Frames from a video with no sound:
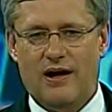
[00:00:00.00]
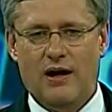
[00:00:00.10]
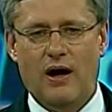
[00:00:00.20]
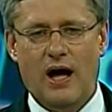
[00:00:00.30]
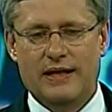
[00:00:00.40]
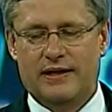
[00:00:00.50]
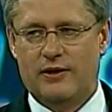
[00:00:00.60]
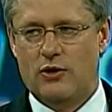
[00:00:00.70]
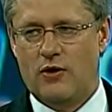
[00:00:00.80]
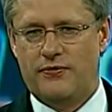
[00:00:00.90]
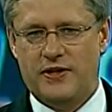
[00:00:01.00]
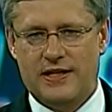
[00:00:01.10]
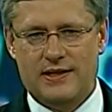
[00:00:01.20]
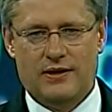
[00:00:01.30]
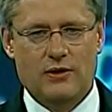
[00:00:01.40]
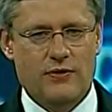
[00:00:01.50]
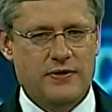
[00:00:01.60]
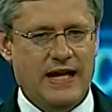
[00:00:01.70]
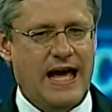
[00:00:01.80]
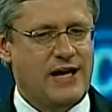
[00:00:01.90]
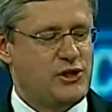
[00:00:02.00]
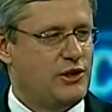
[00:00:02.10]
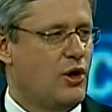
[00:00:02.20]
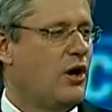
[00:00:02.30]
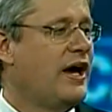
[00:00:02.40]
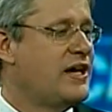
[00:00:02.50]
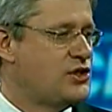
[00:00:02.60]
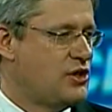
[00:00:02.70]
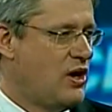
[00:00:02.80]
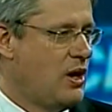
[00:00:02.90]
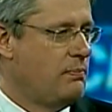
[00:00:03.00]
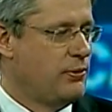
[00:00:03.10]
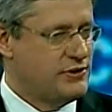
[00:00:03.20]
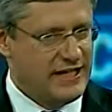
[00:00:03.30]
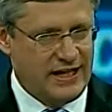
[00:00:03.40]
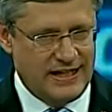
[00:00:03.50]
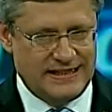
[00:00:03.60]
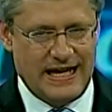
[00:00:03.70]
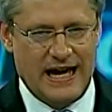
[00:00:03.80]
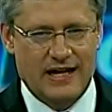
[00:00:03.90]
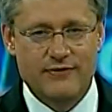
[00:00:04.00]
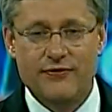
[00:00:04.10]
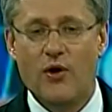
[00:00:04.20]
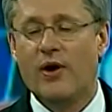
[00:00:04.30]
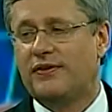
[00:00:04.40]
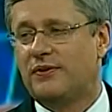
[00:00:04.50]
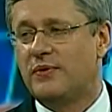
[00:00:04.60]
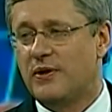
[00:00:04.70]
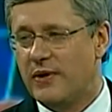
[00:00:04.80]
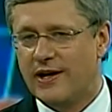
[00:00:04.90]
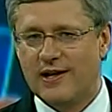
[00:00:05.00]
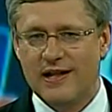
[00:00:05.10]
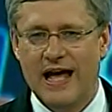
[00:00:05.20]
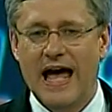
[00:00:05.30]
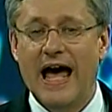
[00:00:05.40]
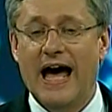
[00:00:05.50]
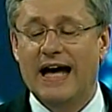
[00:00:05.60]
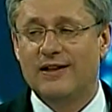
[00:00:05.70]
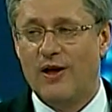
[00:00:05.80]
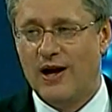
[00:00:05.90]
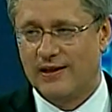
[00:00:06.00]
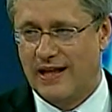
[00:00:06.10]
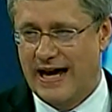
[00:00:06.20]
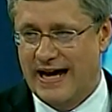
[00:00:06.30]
Finally, we will make our cities, our villages, and our areas more secure.